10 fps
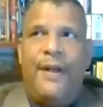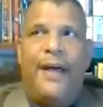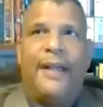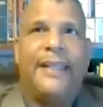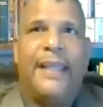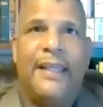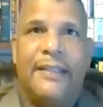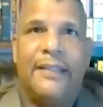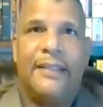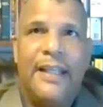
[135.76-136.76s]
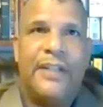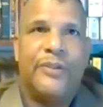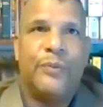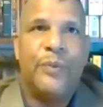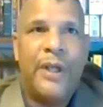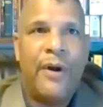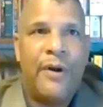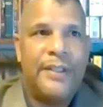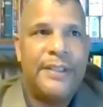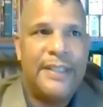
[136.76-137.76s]
again, it's really
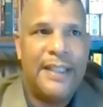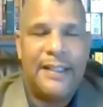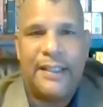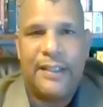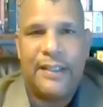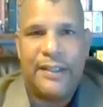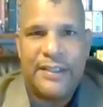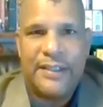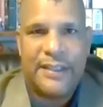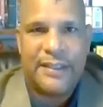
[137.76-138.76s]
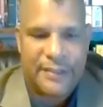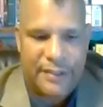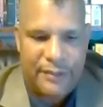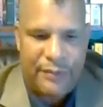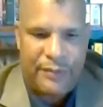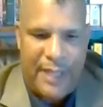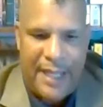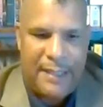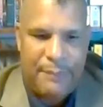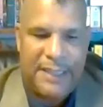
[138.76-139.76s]
hard to say that this is
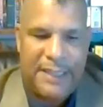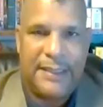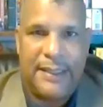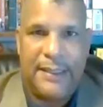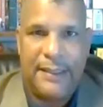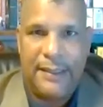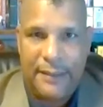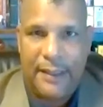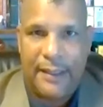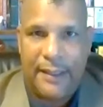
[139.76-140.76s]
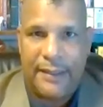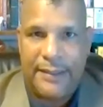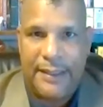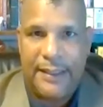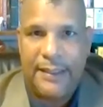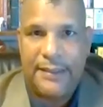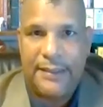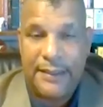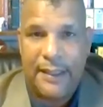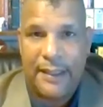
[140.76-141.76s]
A, B, C, uh, D
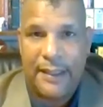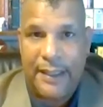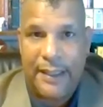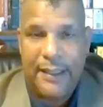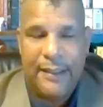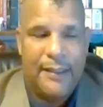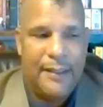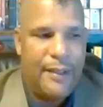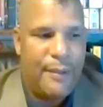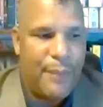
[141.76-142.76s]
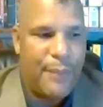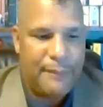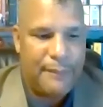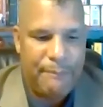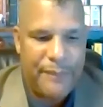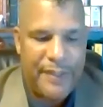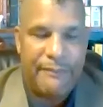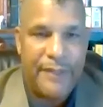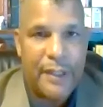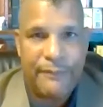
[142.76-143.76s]
uh, key. But the
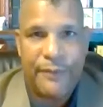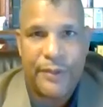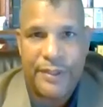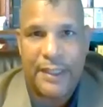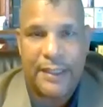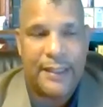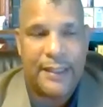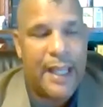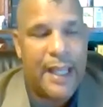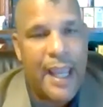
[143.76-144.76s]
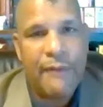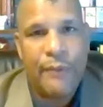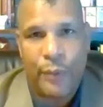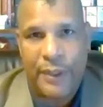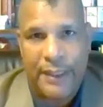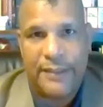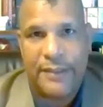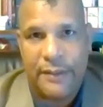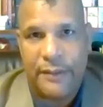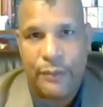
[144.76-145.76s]
very first thing that everyone needs
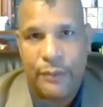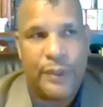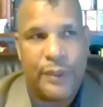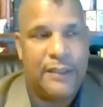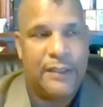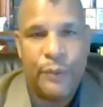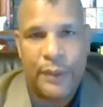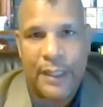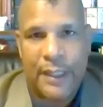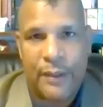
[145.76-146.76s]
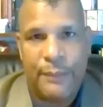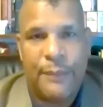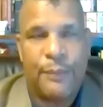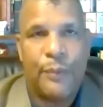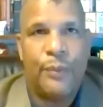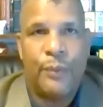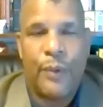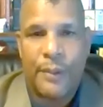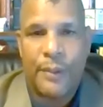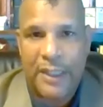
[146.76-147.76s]
to do when they do encounter people who
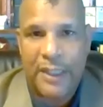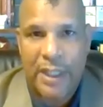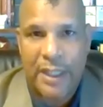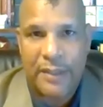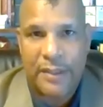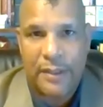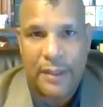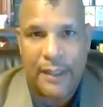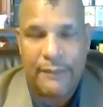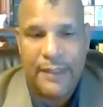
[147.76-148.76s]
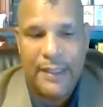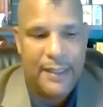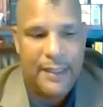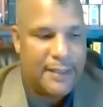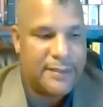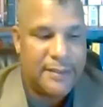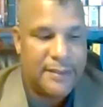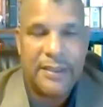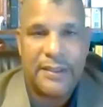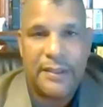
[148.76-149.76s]
want to make change in their life is to
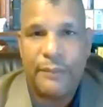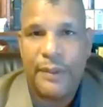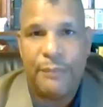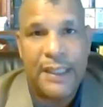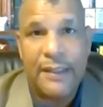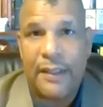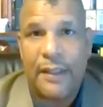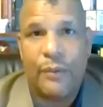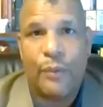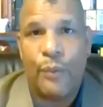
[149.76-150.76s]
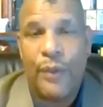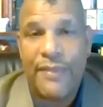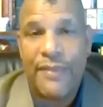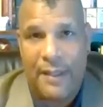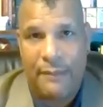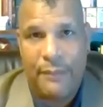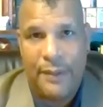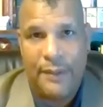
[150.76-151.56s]
just simply be there with them